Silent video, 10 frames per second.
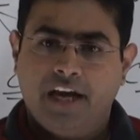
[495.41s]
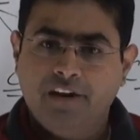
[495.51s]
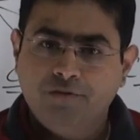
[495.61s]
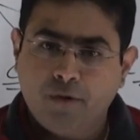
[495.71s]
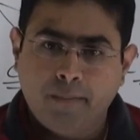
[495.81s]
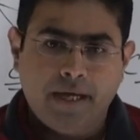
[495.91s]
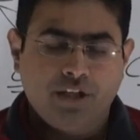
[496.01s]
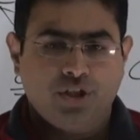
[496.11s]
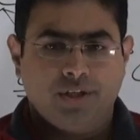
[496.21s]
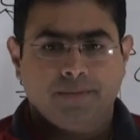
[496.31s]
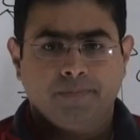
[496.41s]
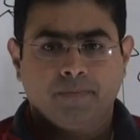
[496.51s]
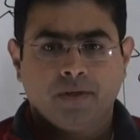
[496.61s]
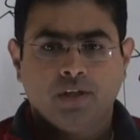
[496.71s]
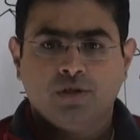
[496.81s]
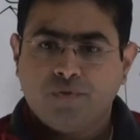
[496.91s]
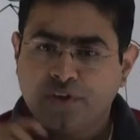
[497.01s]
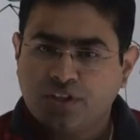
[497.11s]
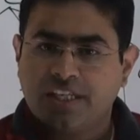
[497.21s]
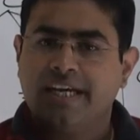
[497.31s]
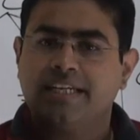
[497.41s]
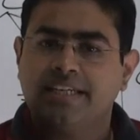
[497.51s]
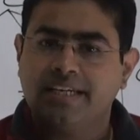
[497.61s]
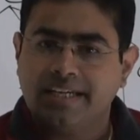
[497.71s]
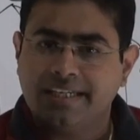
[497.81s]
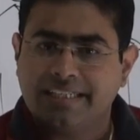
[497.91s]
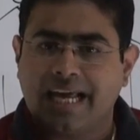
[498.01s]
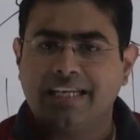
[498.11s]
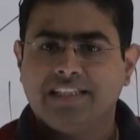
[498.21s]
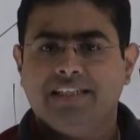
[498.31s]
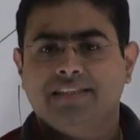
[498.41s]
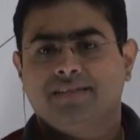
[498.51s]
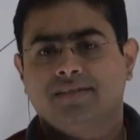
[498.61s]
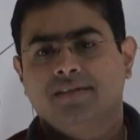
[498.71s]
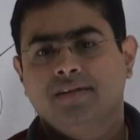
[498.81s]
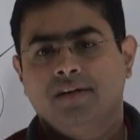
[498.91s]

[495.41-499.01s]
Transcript: information, sophisticated intelligence